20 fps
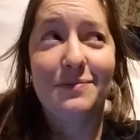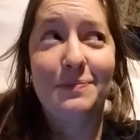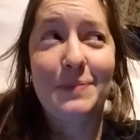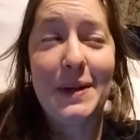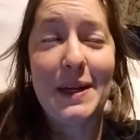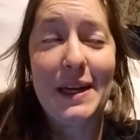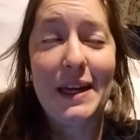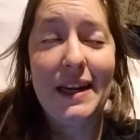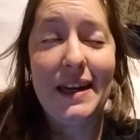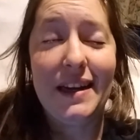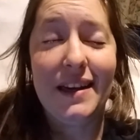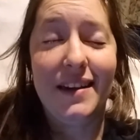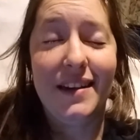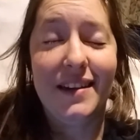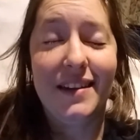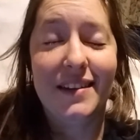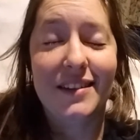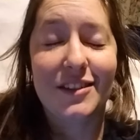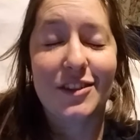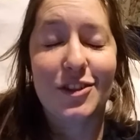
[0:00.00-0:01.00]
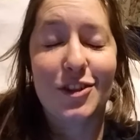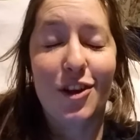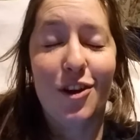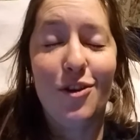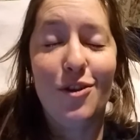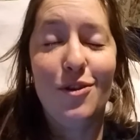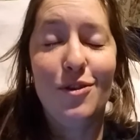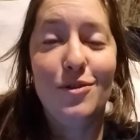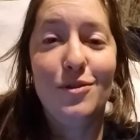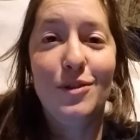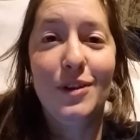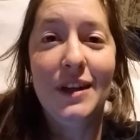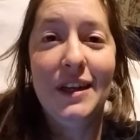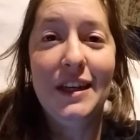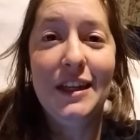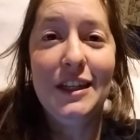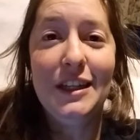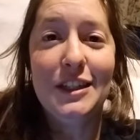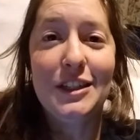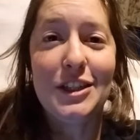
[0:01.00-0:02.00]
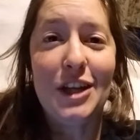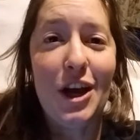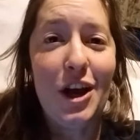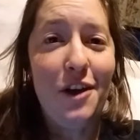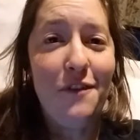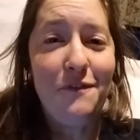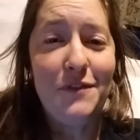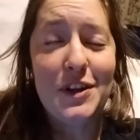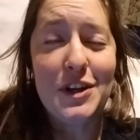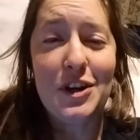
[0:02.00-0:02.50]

being so tough